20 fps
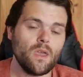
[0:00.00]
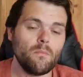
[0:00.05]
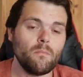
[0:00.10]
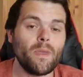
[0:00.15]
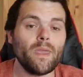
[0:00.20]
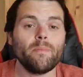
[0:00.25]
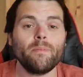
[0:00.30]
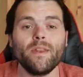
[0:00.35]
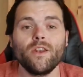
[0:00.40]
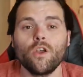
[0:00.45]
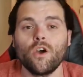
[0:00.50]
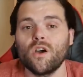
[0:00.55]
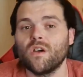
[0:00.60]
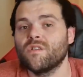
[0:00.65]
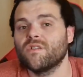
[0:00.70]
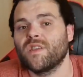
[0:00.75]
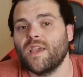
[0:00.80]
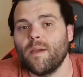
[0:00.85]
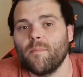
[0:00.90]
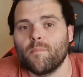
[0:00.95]
Maybe not
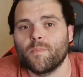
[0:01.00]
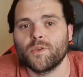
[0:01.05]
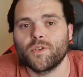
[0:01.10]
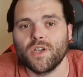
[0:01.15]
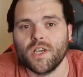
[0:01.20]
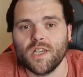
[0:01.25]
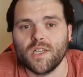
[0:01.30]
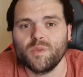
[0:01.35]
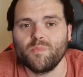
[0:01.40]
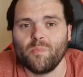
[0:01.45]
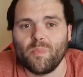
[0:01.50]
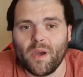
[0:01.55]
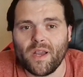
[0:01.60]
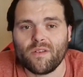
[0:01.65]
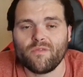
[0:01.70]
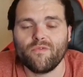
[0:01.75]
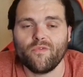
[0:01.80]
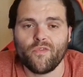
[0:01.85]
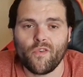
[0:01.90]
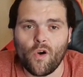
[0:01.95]
on temperatures,
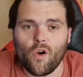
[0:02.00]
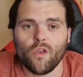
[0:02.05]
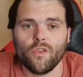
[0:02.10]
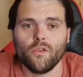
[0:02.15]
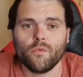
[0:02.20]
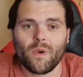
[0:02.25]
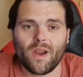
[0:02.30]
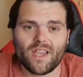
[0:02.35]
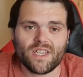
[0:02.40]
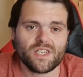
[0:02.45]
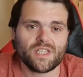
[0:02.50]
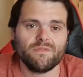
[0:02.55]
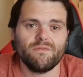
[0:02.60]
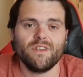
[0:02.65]
but for the rest